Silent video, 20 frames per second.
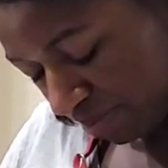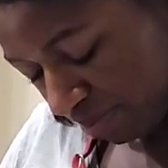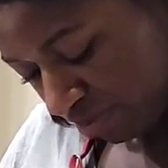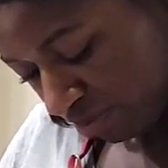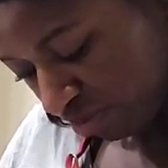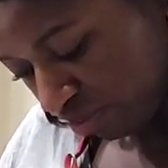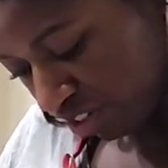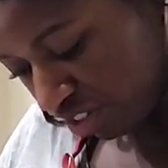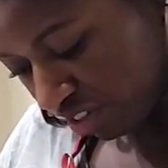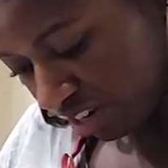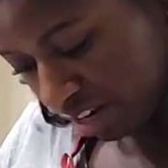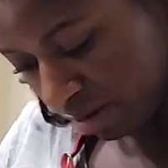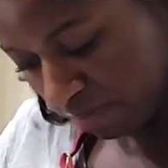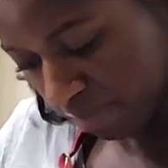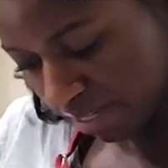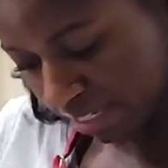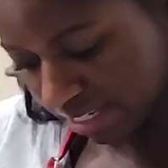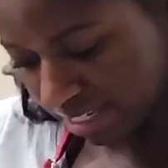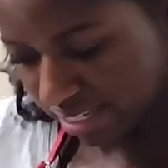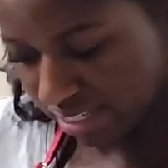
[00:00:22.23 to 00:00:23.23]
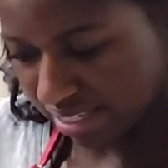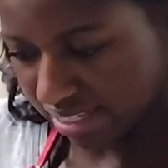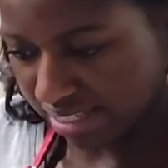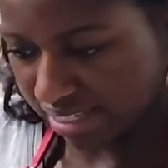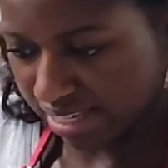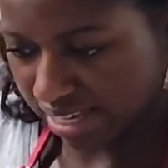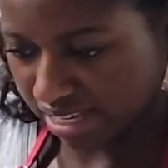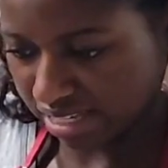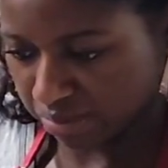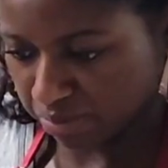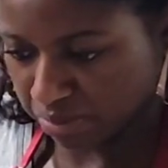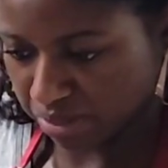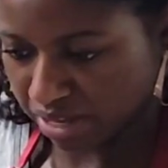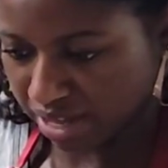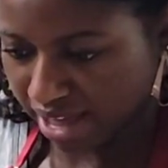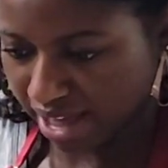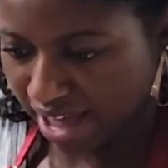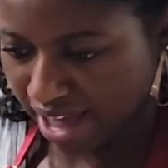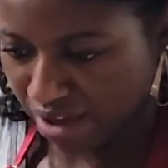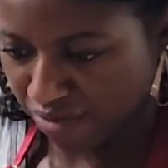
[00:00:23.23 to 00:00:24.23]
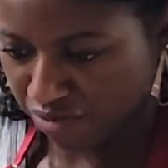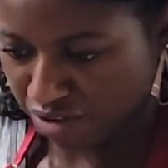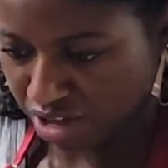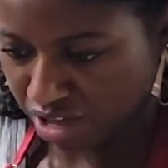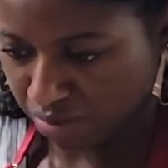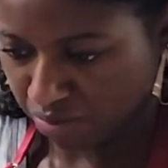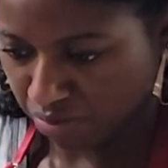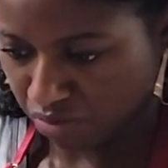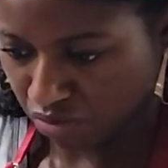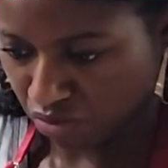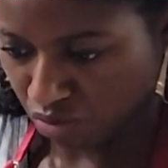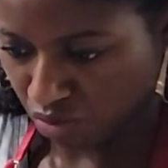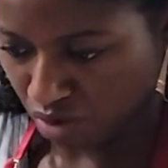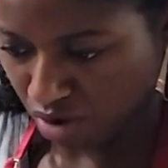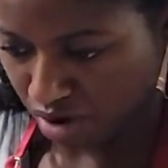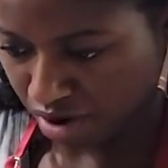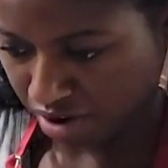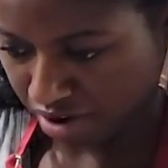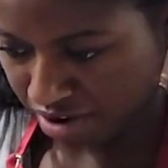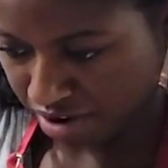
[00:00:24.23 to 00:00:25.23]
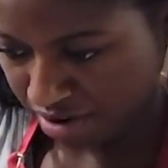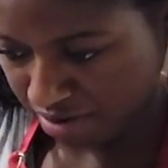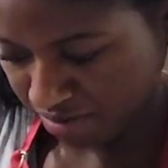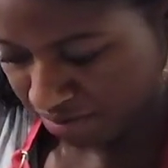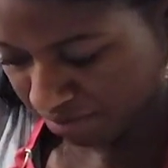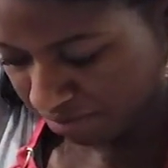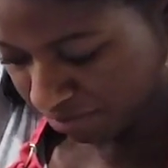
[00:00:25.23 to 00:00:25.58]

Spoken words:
refrigerated biscuits, it says put a half a cup of water